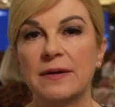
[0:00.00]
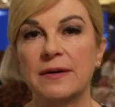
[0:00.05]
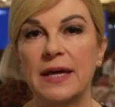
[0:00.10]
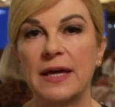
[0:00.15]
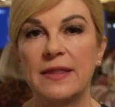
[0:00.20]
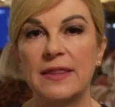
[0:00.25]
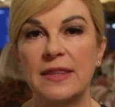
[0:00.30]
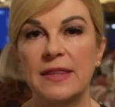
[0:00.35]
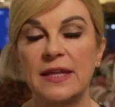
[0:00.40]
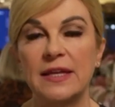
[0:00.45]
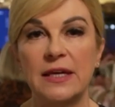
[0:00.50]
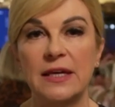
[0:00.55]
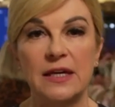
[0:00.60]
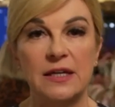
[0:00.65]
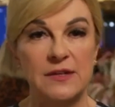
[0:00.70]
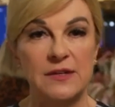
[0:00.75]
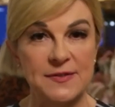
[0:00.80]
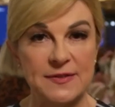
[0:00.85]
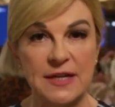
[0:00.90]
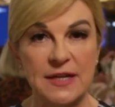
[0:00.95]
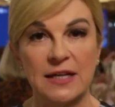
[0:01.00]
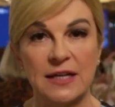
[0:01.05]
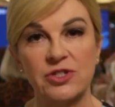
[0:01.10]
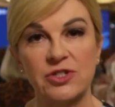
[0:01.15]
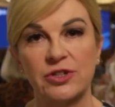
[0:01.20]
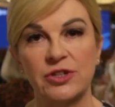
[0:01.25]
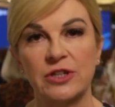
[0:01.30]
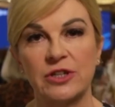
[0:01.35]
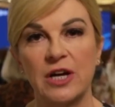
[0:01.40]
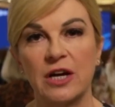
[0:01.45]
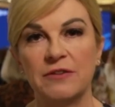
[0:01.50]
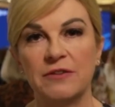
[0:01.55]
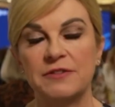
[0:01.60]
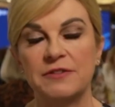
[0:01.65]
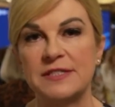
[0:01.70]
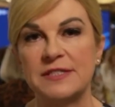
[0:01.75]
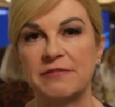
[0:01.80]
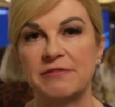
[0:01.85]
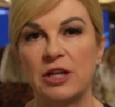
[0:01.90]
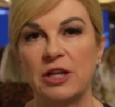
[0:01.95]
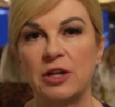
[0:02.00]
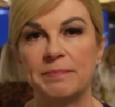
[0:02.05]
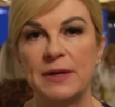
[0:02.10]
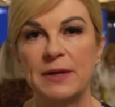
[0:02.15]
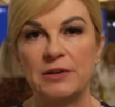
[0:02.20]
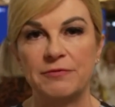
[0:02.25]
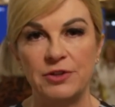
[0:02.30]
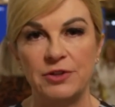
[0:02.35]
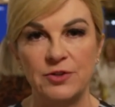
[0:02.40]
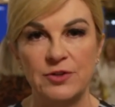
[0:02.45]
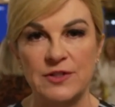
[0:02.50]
in the sector of the development of new